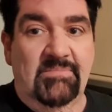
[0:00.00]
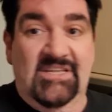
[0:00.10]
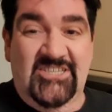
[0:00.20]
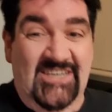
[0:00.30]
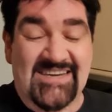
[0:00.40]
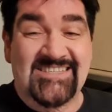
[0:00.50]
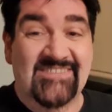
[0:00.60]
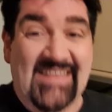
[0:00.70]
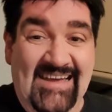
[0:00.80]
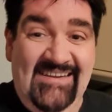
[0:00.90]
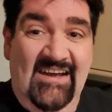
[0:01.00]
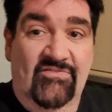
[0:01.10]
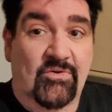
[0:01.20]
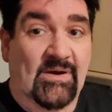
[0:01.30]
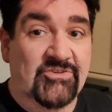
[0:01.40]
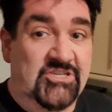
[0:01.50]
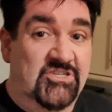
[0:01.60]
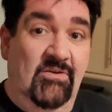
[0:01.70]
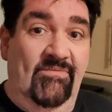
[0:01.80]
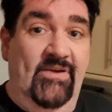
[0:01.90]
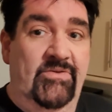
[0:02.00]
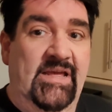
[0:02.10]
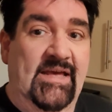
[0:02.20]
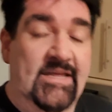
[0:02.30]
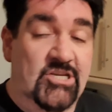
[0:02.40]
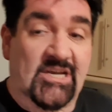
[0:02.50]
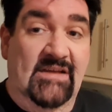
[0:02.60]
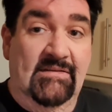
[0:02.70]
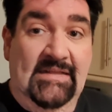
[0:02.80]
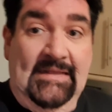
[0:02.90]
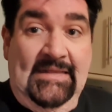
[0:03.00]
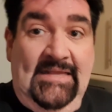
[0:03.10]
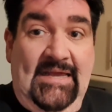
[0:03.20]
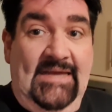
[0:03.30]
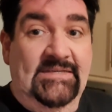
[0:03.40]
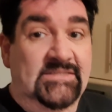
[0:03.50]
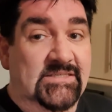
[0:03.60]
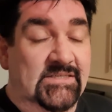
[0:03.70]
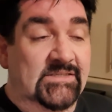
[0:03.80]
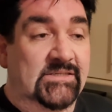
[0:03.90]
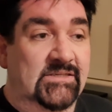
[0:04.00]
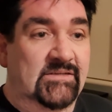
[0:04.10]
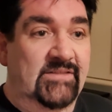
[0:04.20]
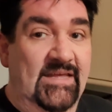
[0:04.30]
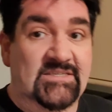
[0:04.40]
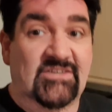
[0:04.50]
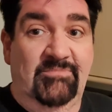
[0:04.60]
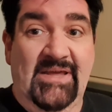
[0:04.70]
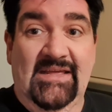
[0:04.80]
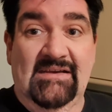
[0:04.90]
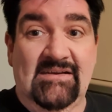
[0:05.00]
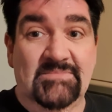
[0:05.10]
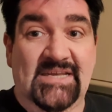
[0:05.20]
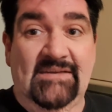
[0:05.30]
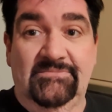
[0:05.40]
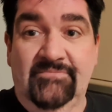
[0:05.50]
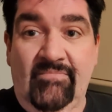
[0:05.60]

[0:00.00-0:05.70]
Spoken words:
But she didn't do that, and after a while she stopped phoning HR, and that sort of bit calmed down.